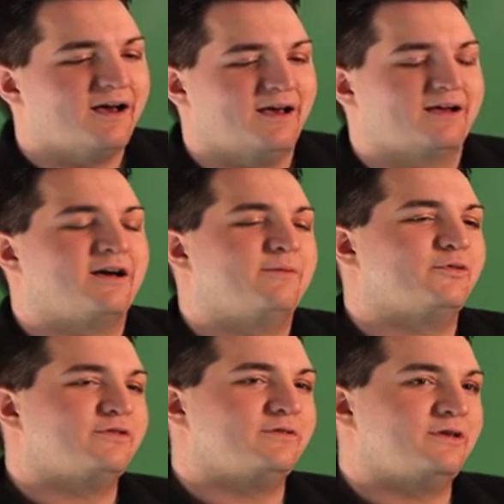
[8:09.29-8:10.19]
A
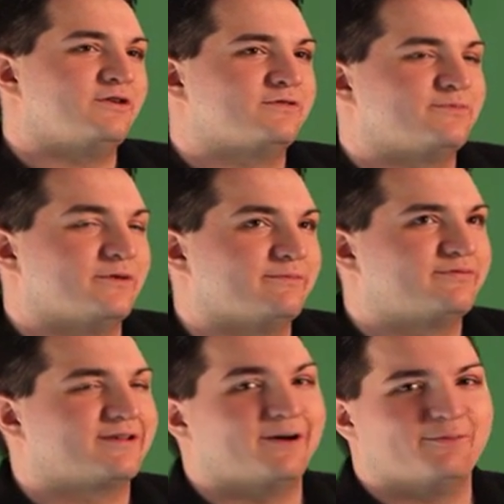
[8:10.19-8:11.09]
couple of years ago,
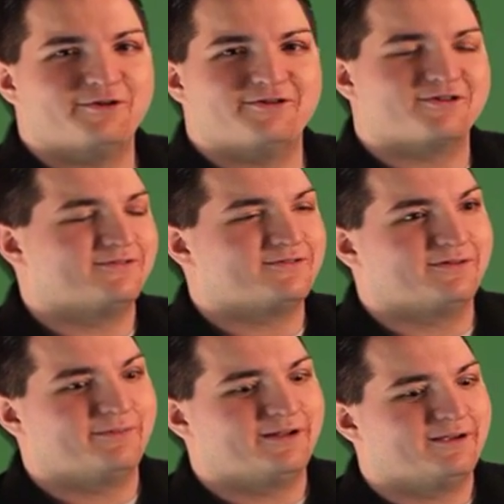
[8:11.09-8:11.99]
it's
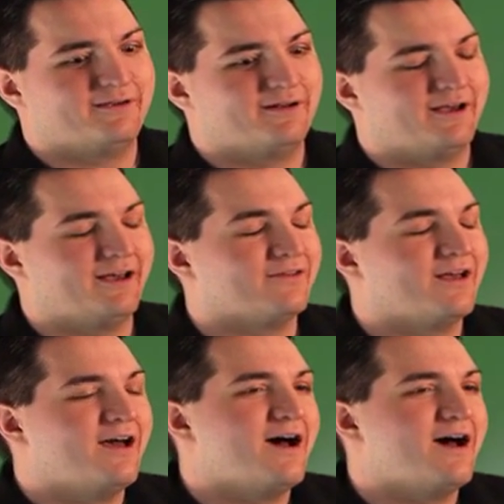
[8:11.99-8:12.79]
only been a year and a half.